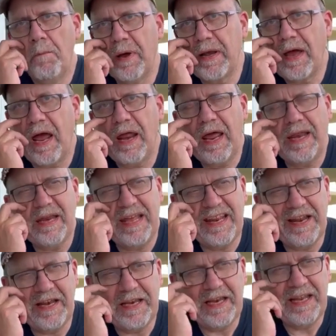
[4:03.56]
But I, in, in
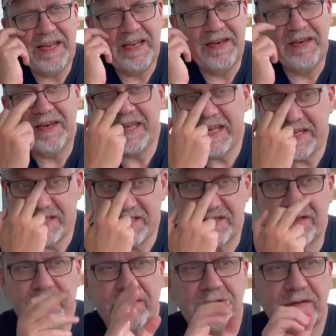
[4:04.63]
at
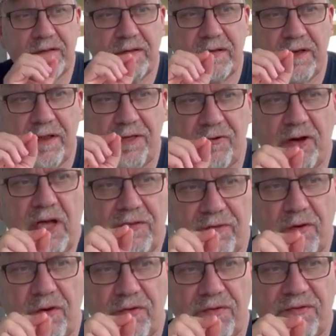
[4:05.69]
least three
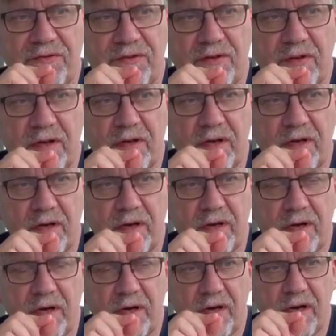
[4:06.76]
of those,
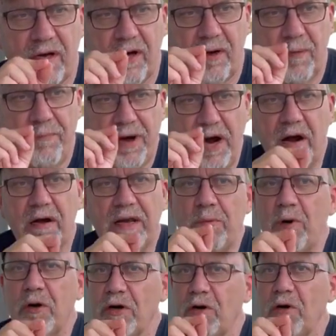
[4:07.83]
partly
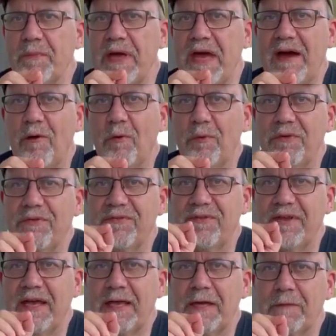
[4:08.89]
what got me out was
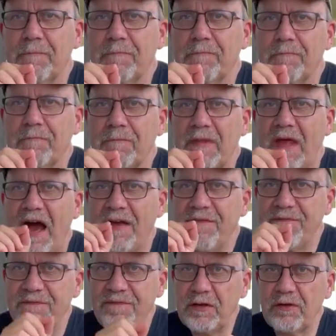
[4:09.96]
saying, I
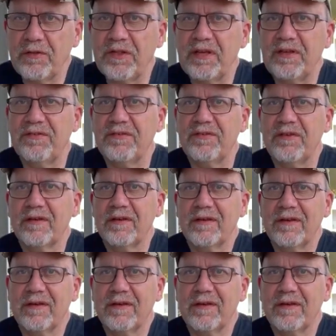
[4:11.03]
feel this,